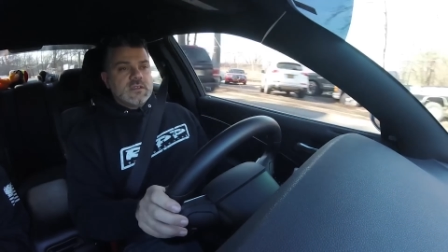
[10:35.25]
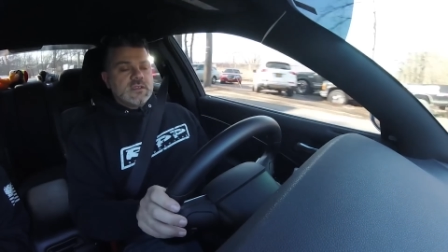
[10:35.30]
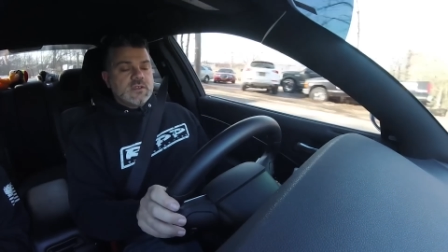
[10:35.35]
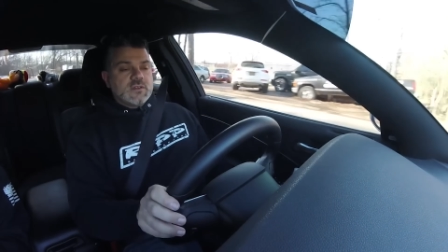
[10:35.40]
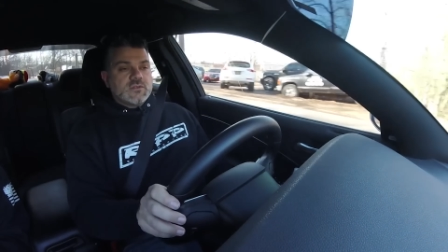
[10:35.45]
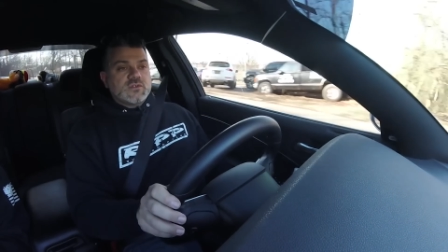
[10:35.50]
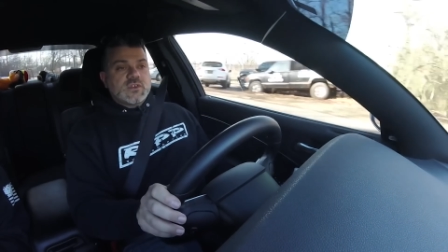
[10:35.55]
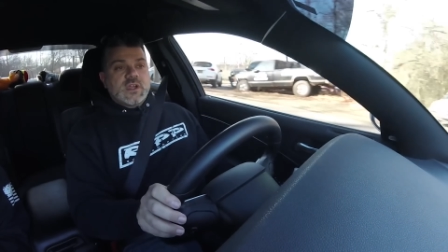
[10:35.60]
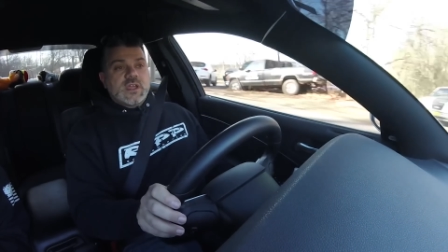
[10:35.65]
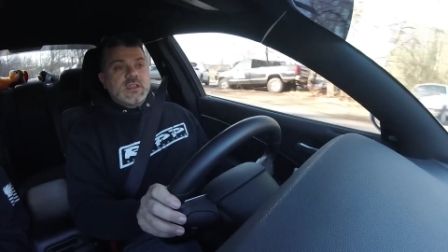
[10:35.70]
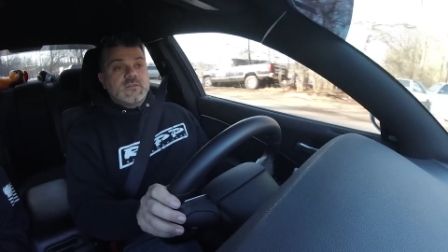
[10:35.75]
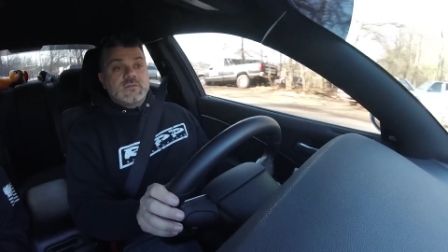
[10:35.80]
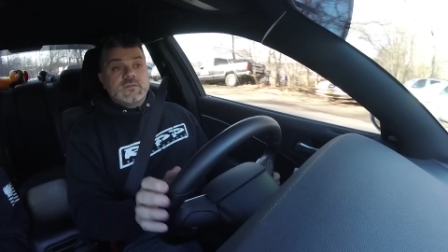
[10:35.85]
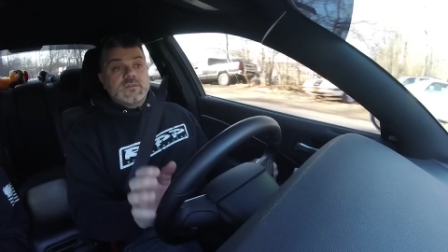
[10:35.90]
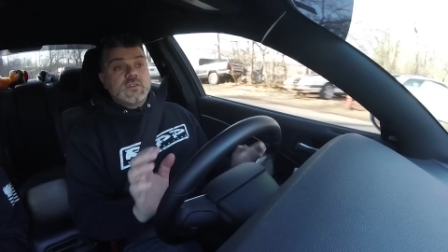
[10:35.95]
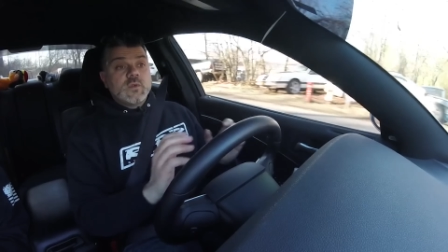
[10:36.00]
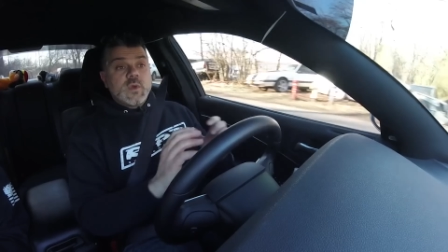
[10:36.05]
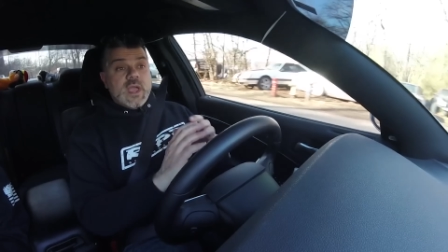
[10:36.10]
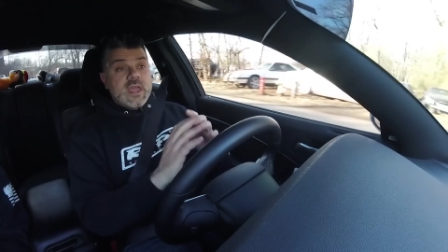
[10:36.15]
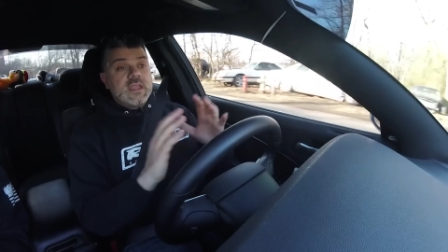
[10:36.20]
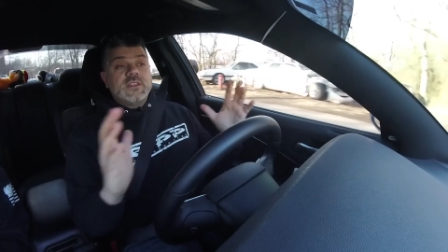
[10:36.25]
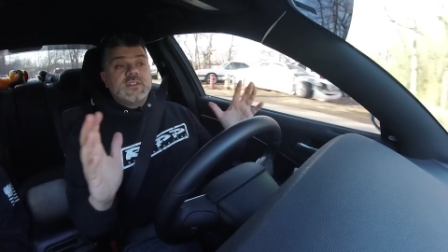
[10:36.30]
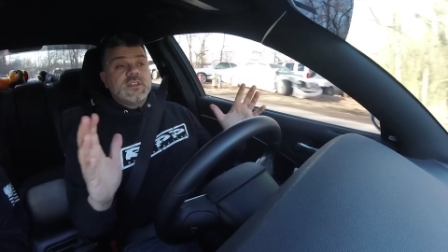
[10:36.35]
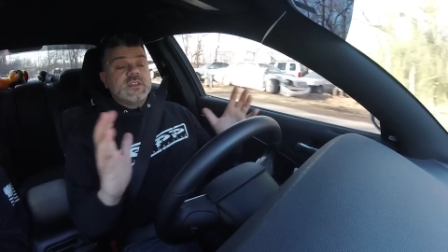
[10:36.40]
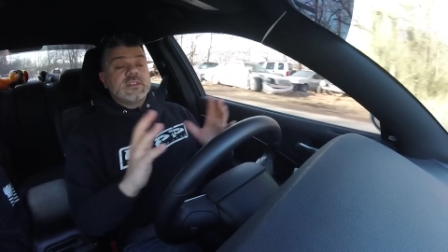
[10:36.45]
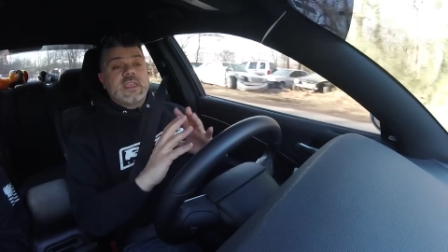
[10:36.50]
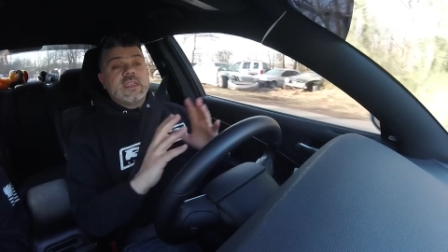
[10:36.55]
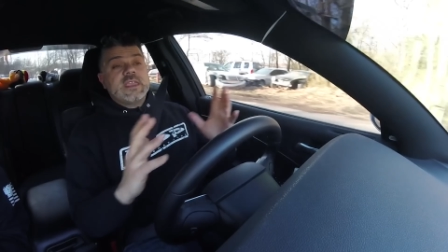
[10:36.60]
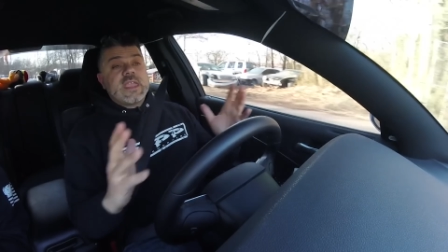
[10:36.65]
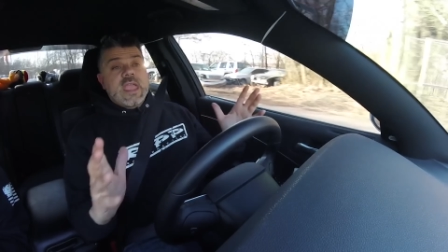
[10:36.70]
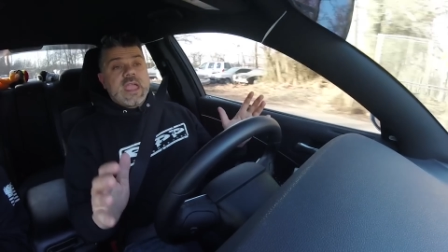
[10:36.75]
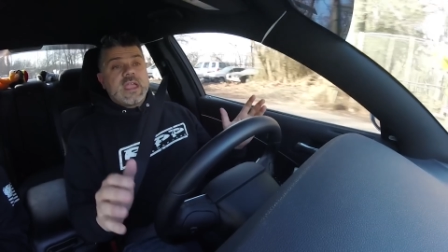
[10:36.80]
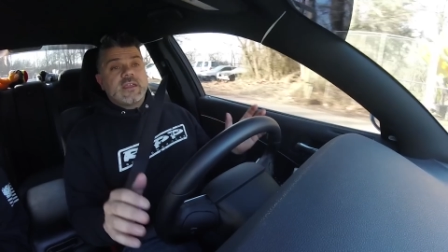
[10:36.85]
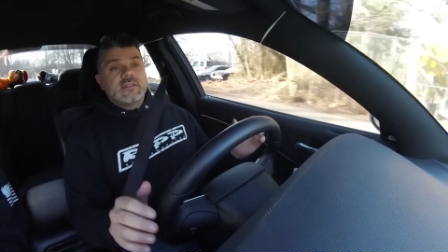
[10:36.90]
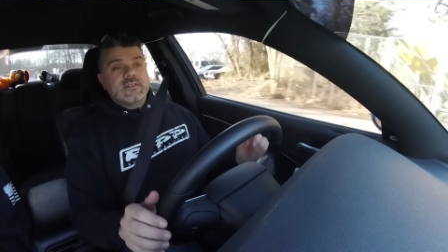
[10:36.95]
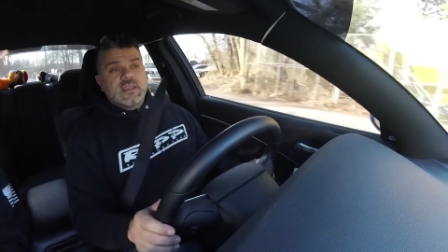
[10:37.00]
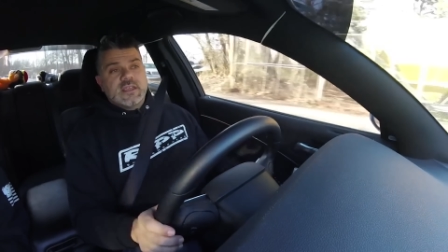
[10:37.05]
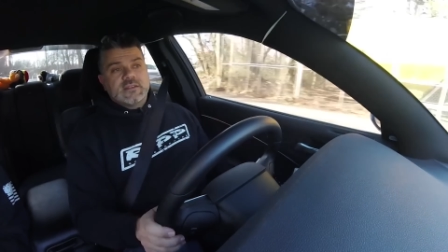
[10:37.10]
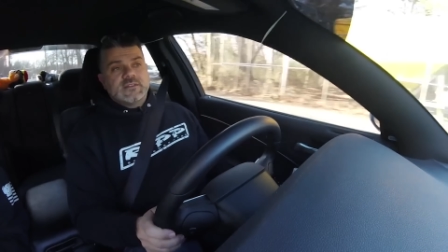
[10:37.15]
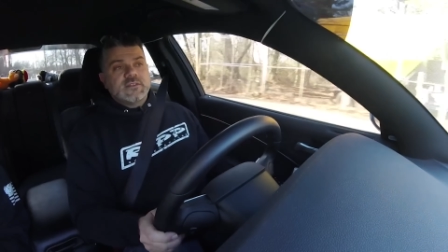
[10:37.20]
trying to do anything they can
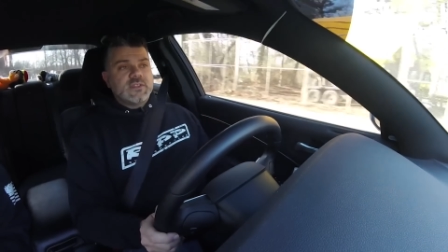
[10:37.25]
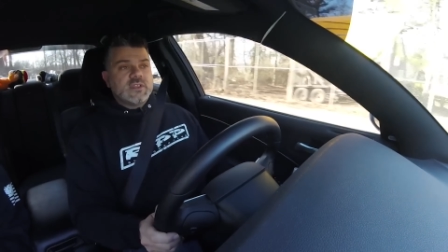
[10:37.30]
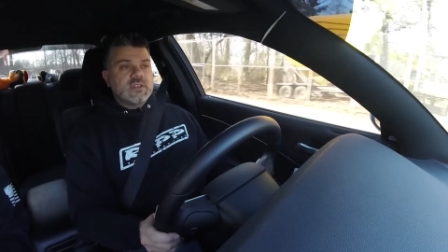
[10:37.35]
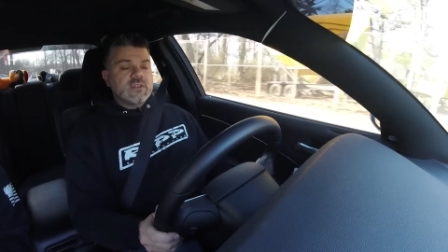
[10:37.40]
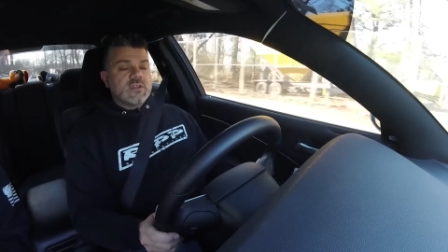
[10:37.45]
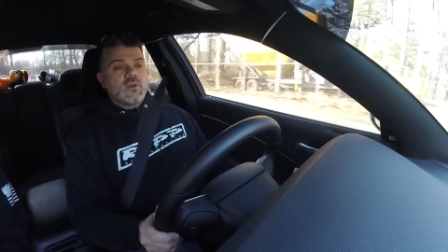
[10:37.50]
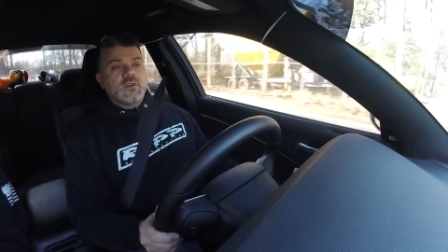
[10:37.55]
to get the thing to go